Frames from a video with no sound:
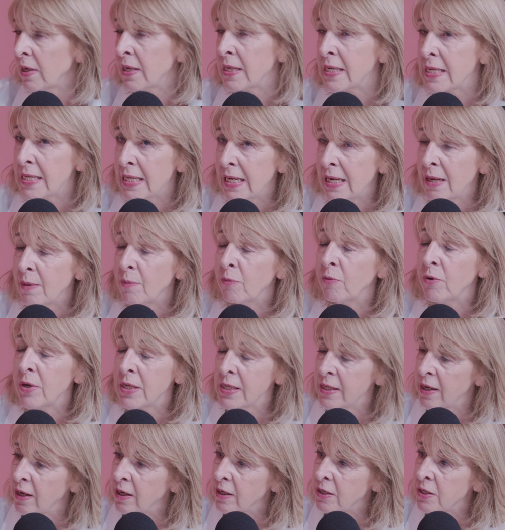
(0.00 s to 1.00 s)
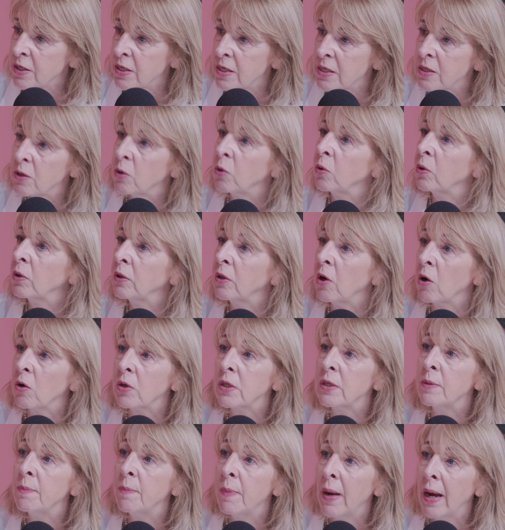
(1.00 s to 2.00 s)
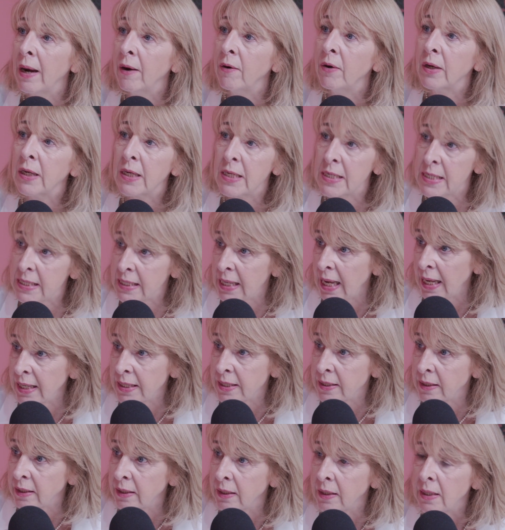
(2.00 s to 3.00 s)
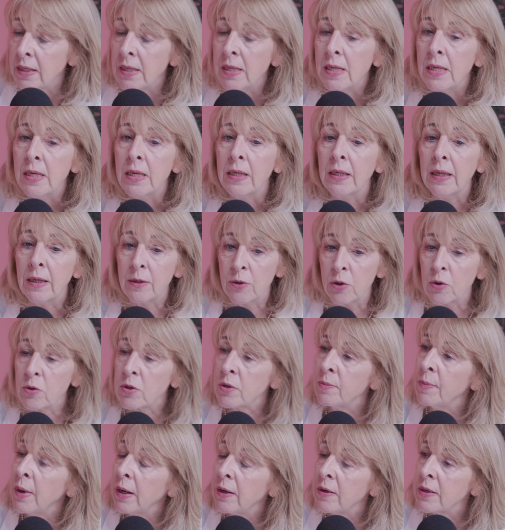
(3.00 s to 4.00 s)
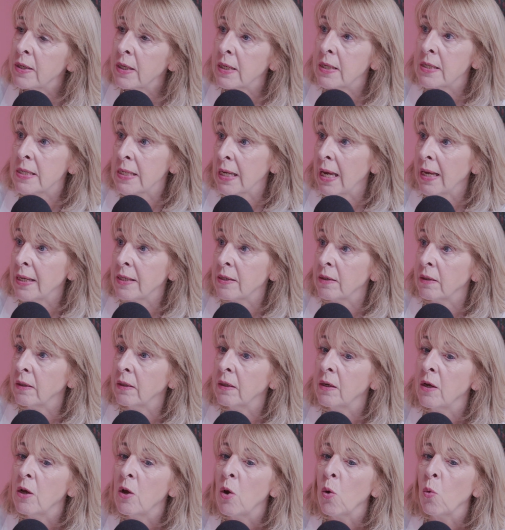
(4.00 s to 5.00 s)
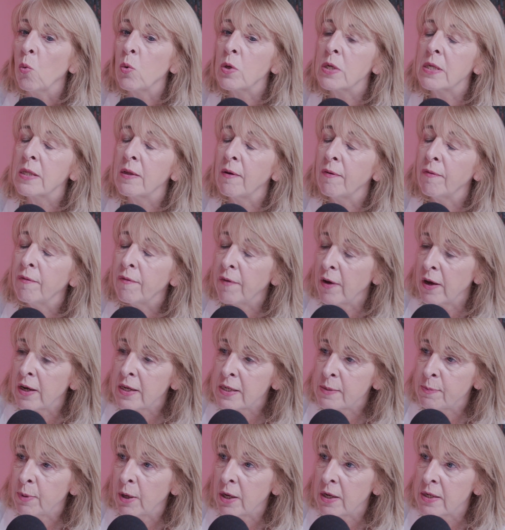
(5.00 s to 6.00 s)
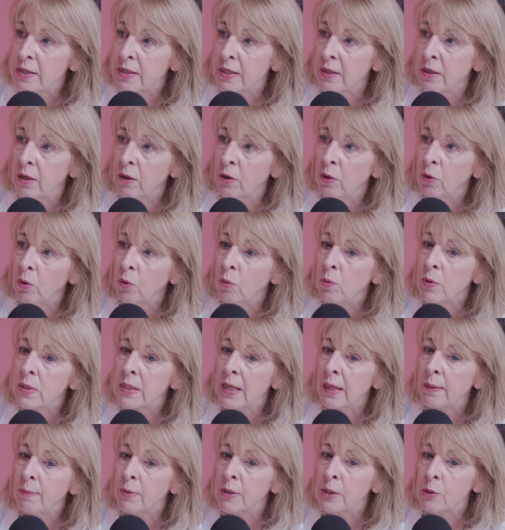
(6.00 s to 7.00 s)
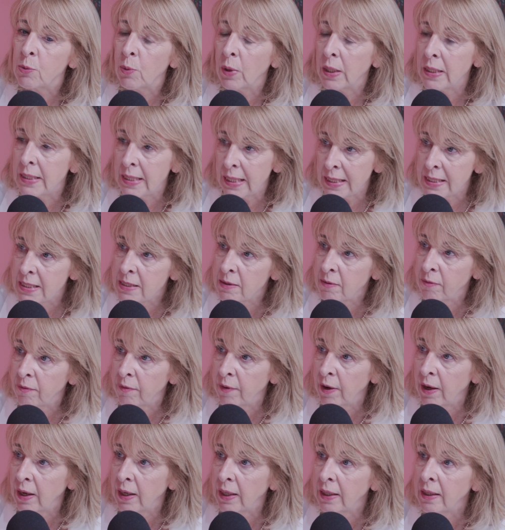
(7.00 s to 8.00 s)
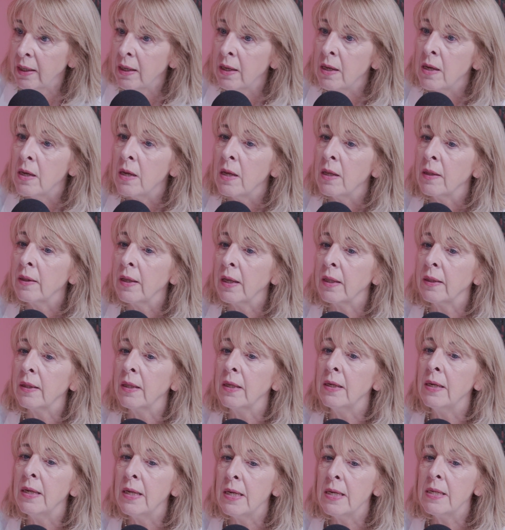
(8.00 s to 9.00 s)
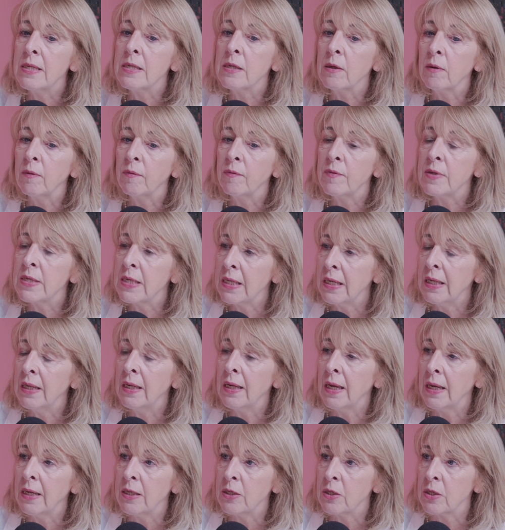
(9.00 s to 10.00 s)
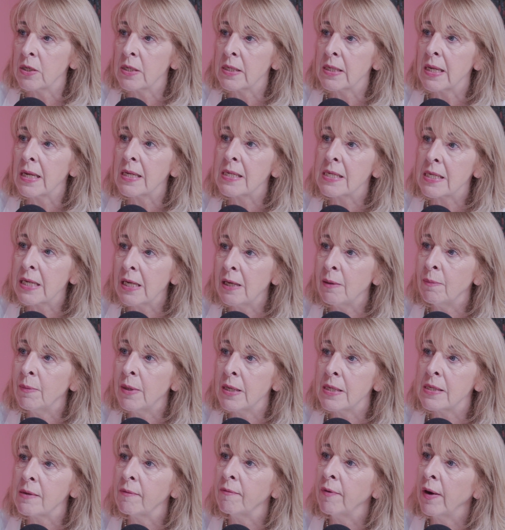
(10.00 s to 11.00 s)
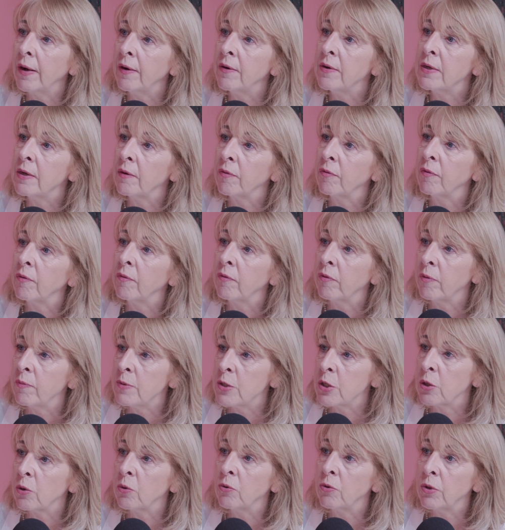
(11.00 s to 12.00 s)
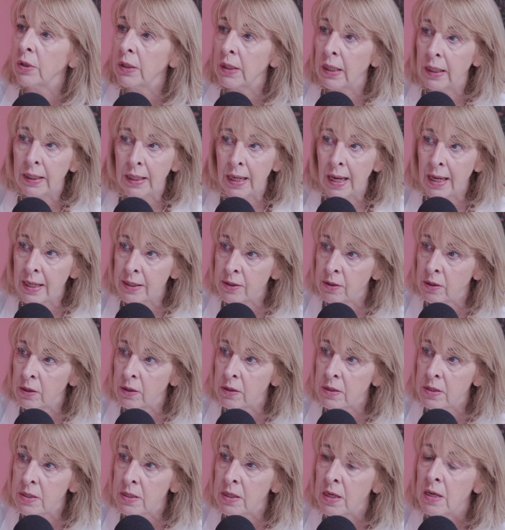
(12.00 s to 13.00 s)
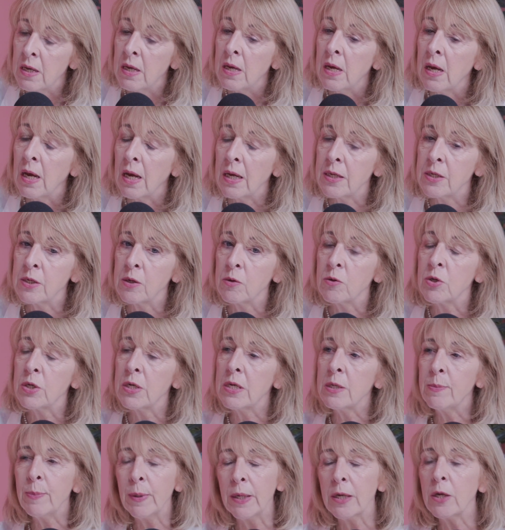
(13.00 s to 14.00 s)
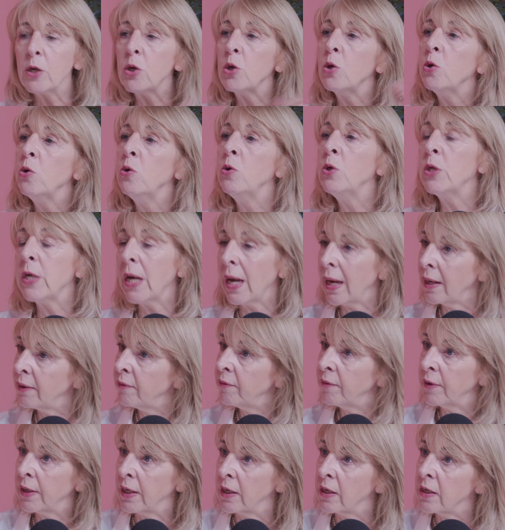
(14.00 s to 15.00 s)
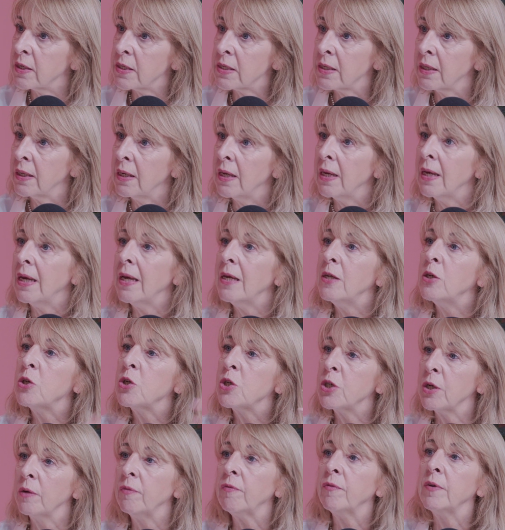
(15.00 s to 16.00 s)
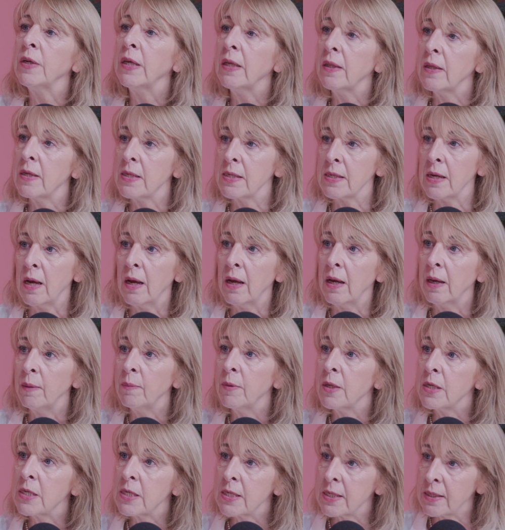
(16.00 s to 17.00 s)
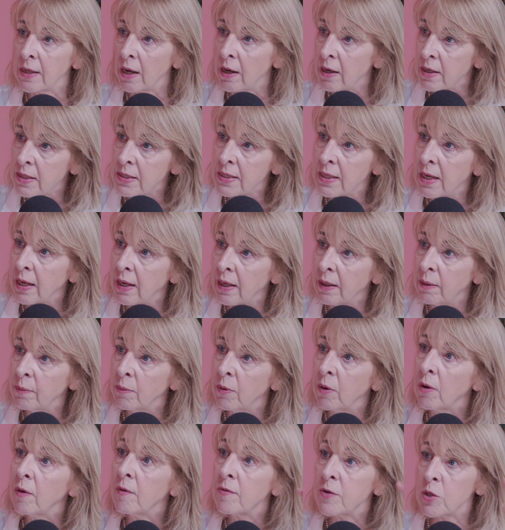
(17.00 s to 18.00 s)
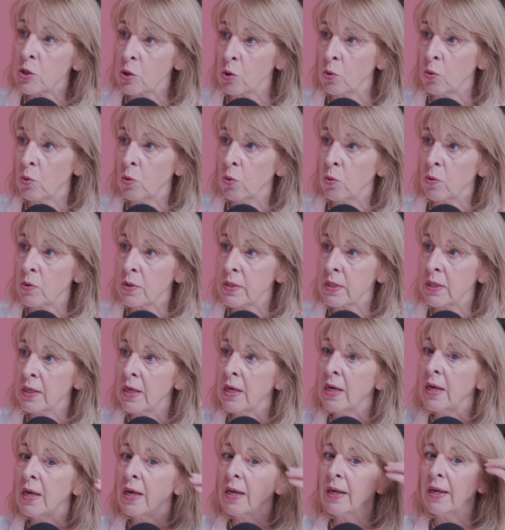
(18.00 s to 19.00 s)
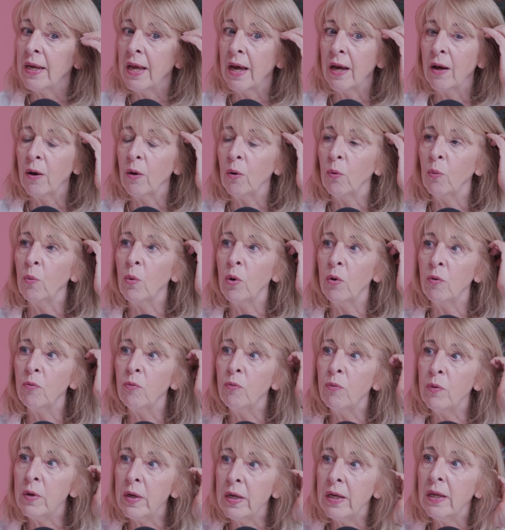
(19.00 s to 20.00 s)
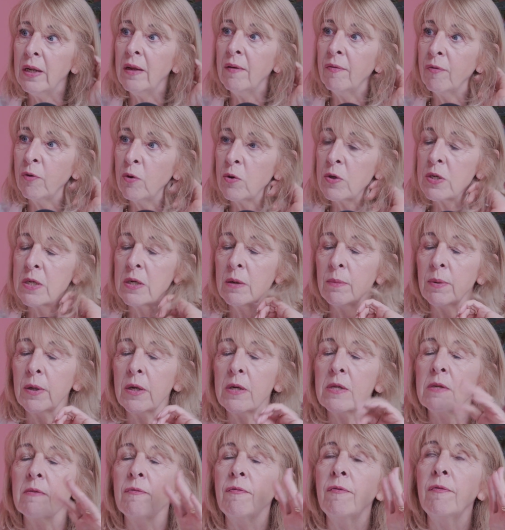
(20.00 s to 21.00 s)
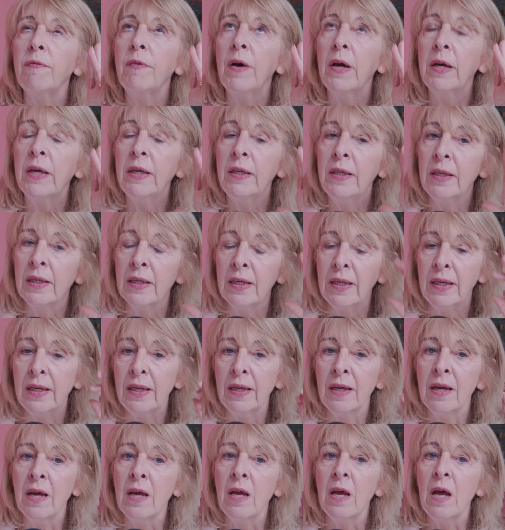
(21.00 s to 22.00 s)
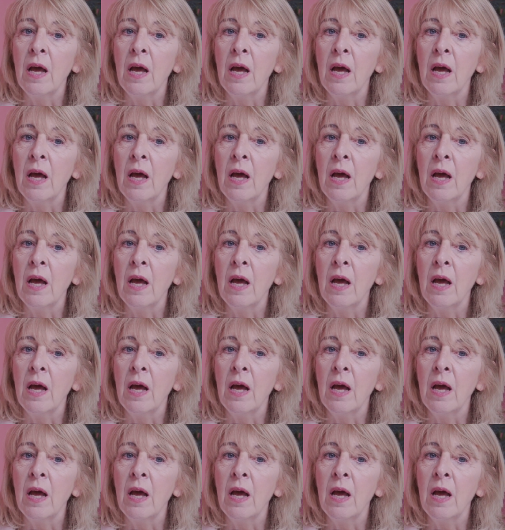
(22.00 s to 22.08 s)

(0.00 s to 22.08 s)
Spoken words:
sleep researchers called Dr. Mary Cascadon. Now, Dr. Mary Cascadon was the first person who was able to identify that the needs of teenagers, their sleep needs are very different from children and adults. And so she's been a huge advocate in shifting the time, the start time of schools. Now, we're really fortunate because finally